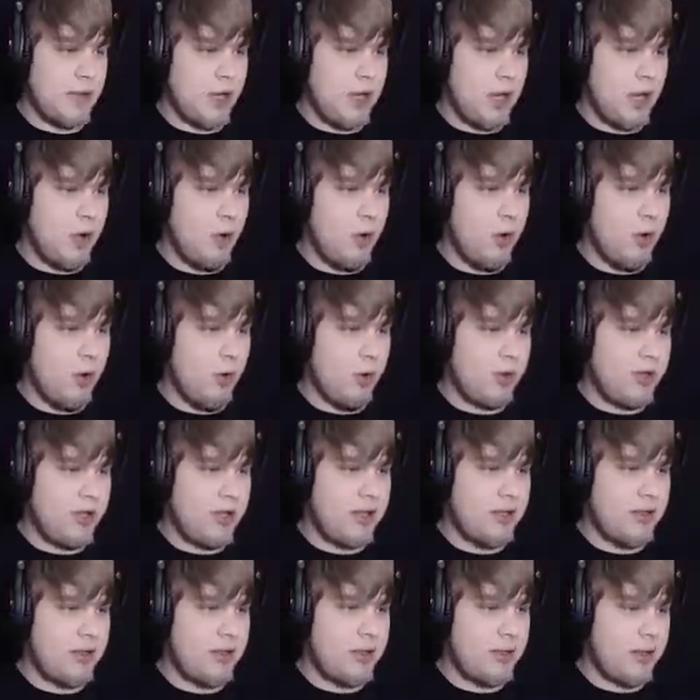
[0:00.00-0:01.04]
Oh,
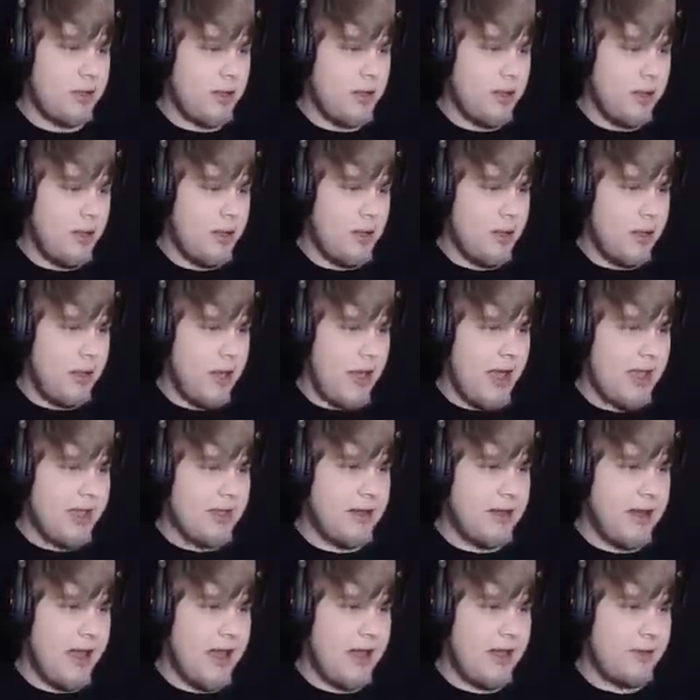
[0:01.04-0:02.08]
I
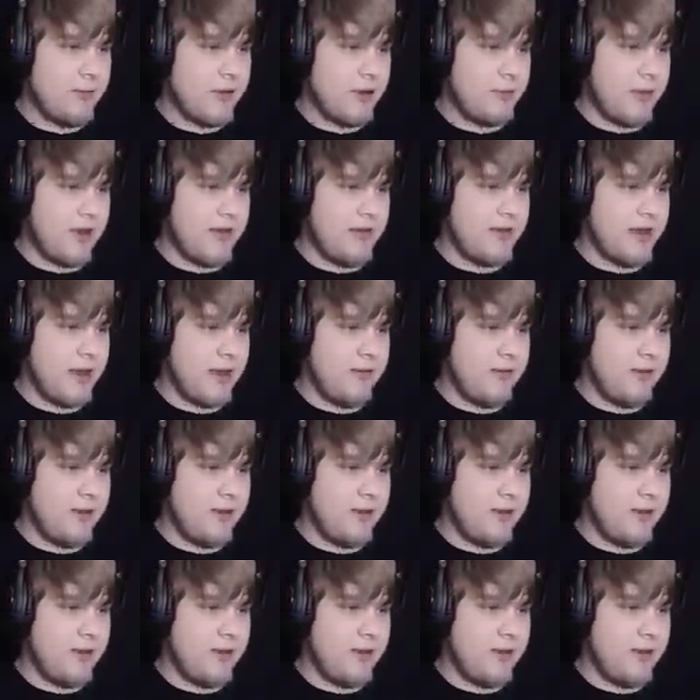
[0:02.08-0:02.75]
can hydrate myself